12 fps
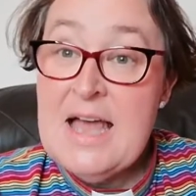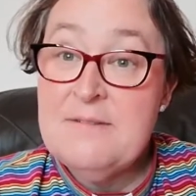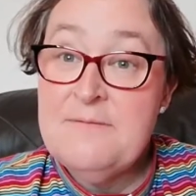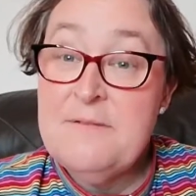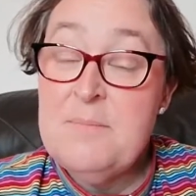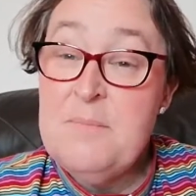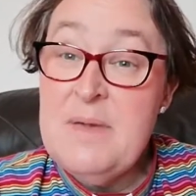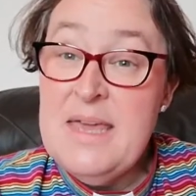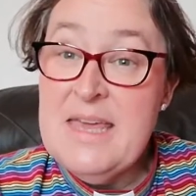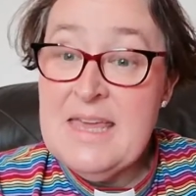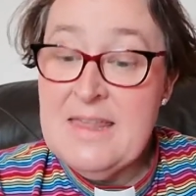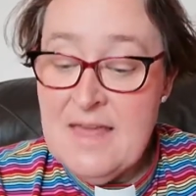And for
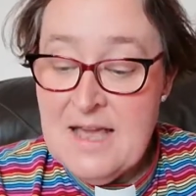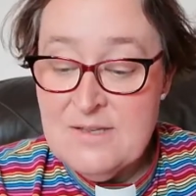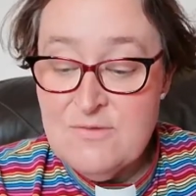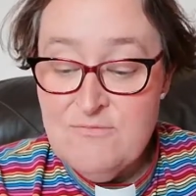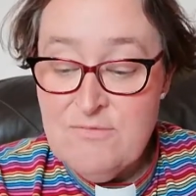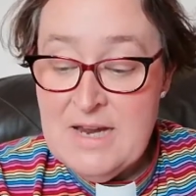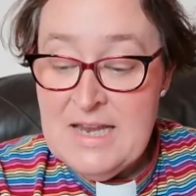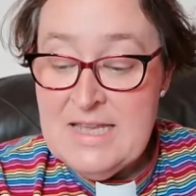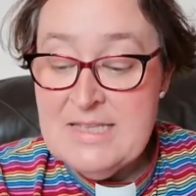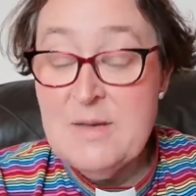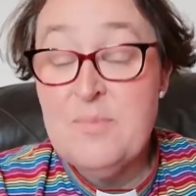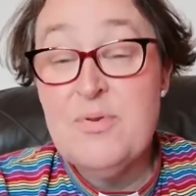me, that's
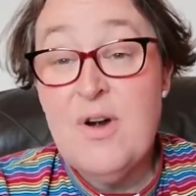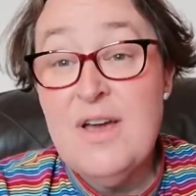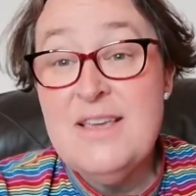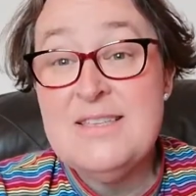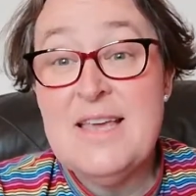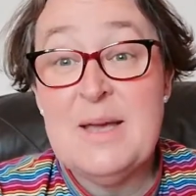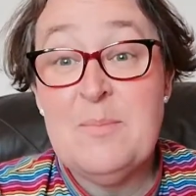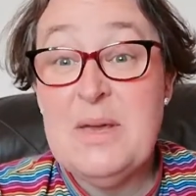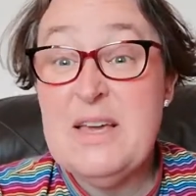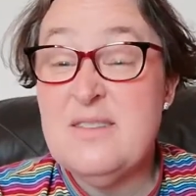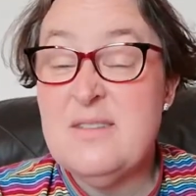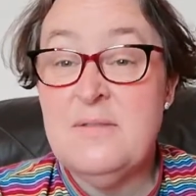really surprising
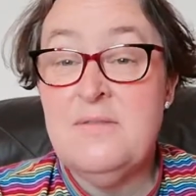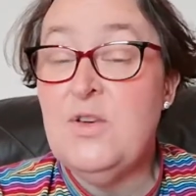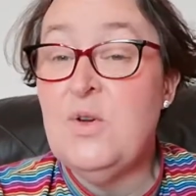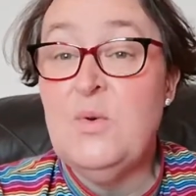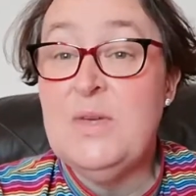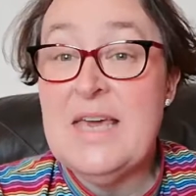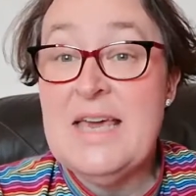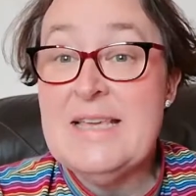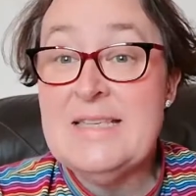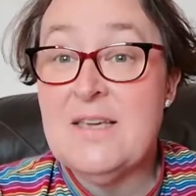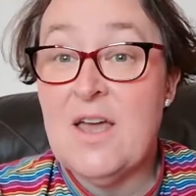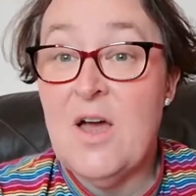because a few
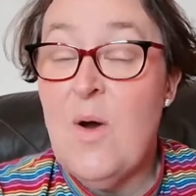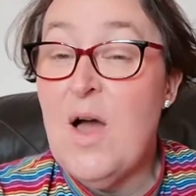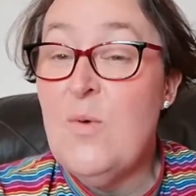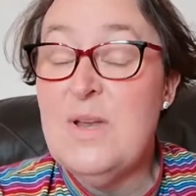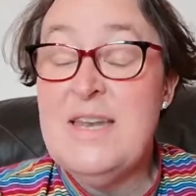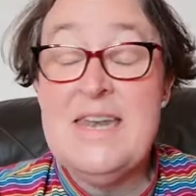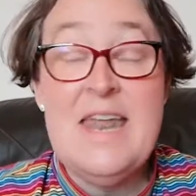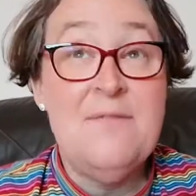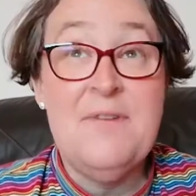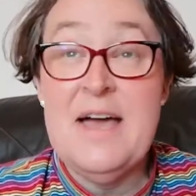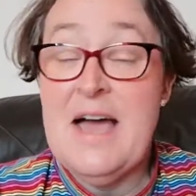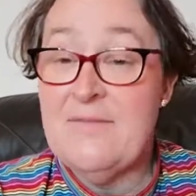years ago I would
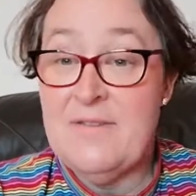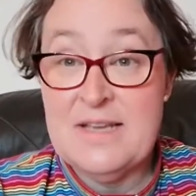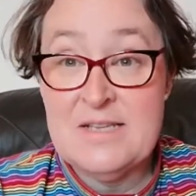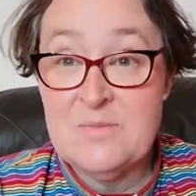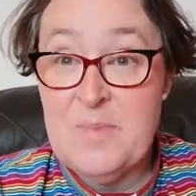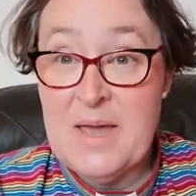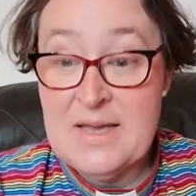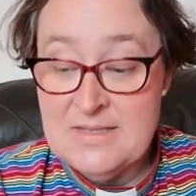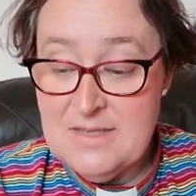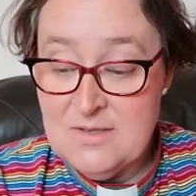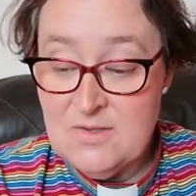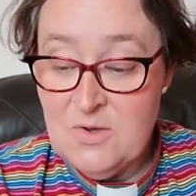never have
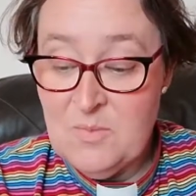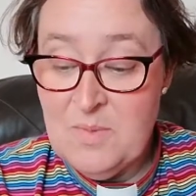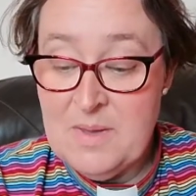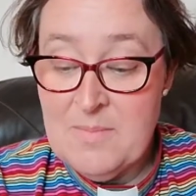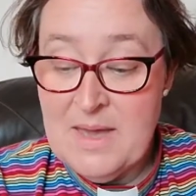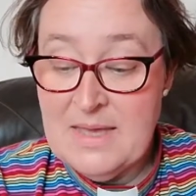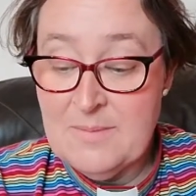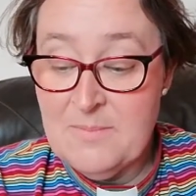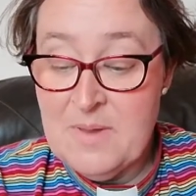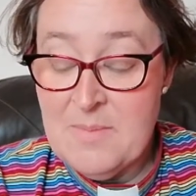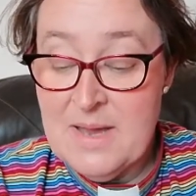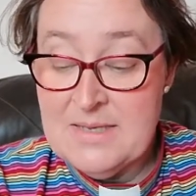expected to be
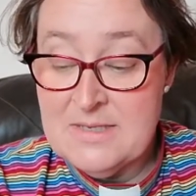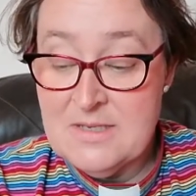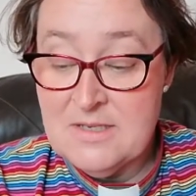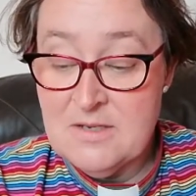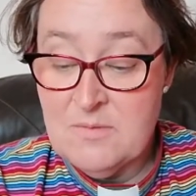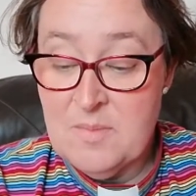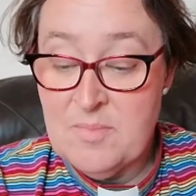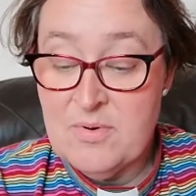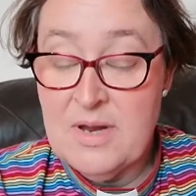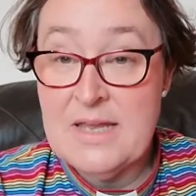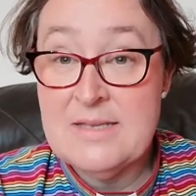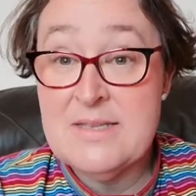made into a
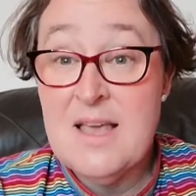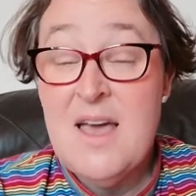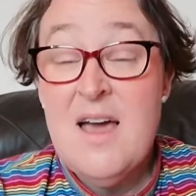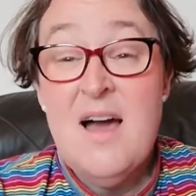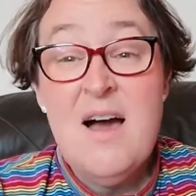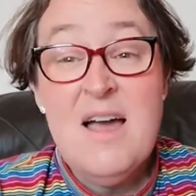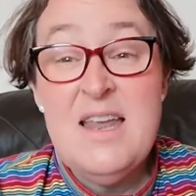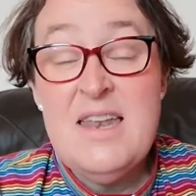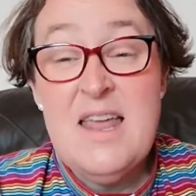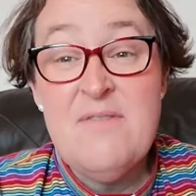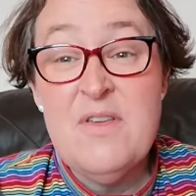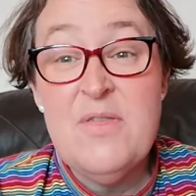priest. I
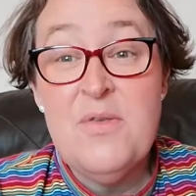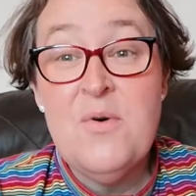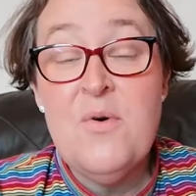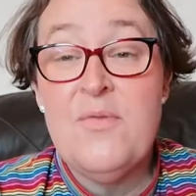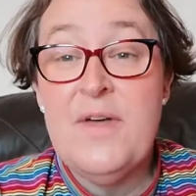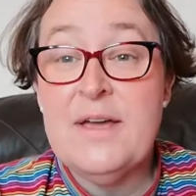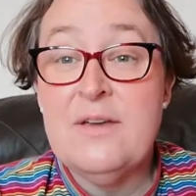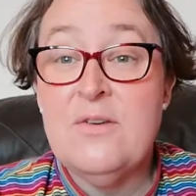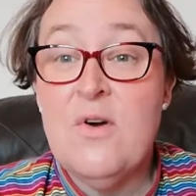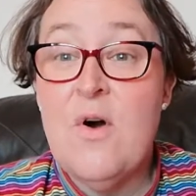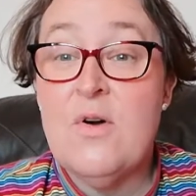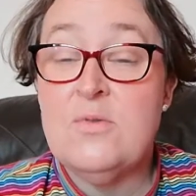never thought
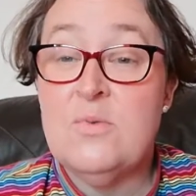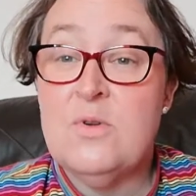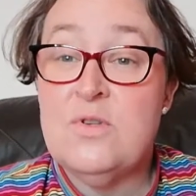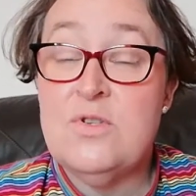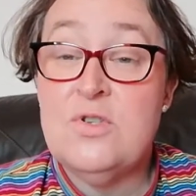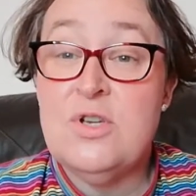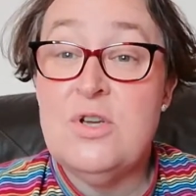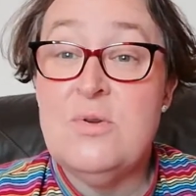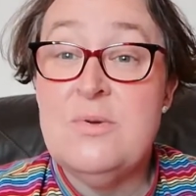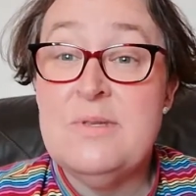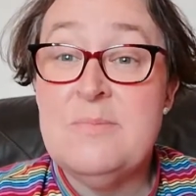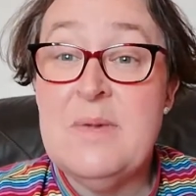that God would
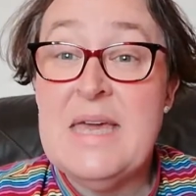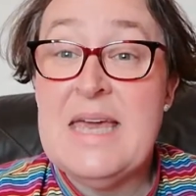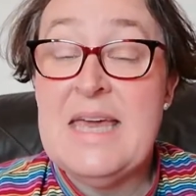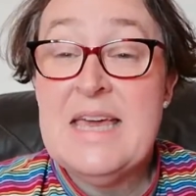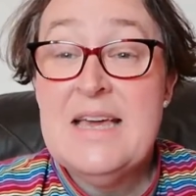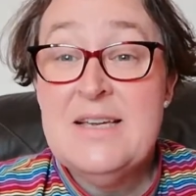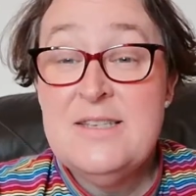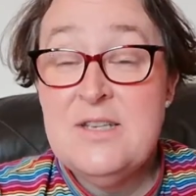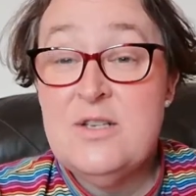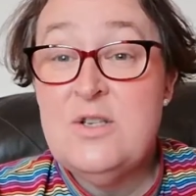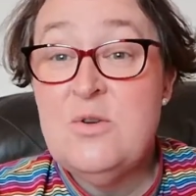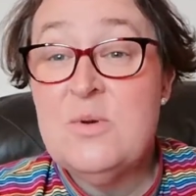choose me
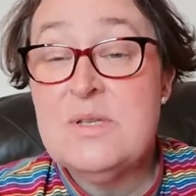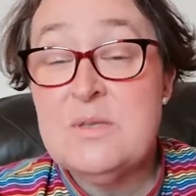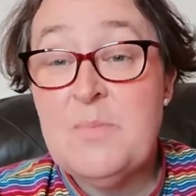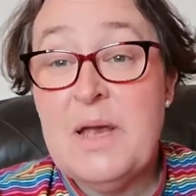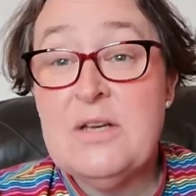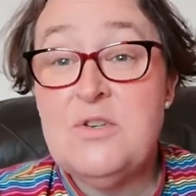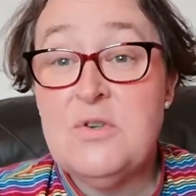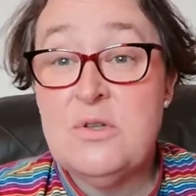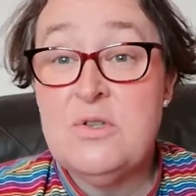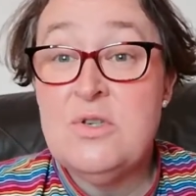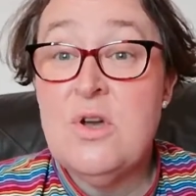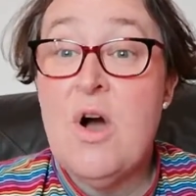to do a
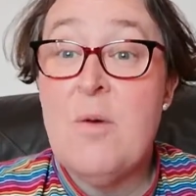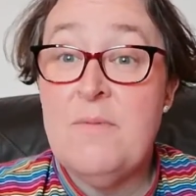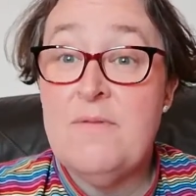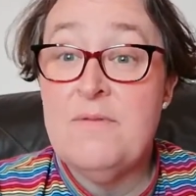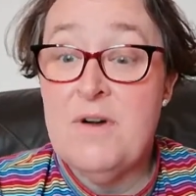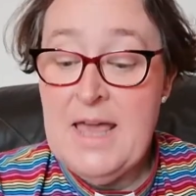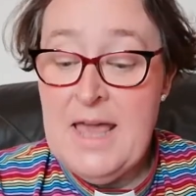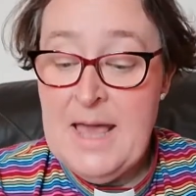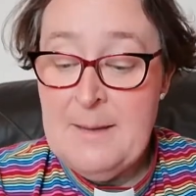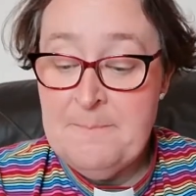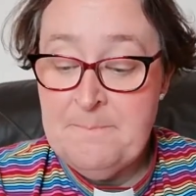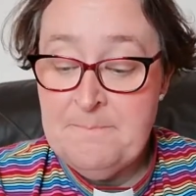special job for
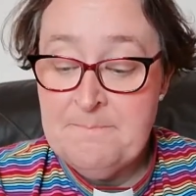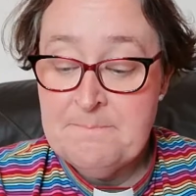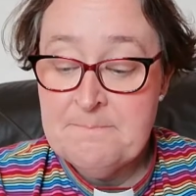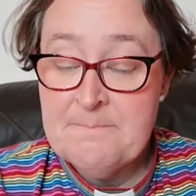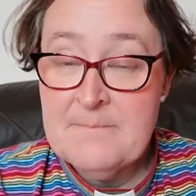him.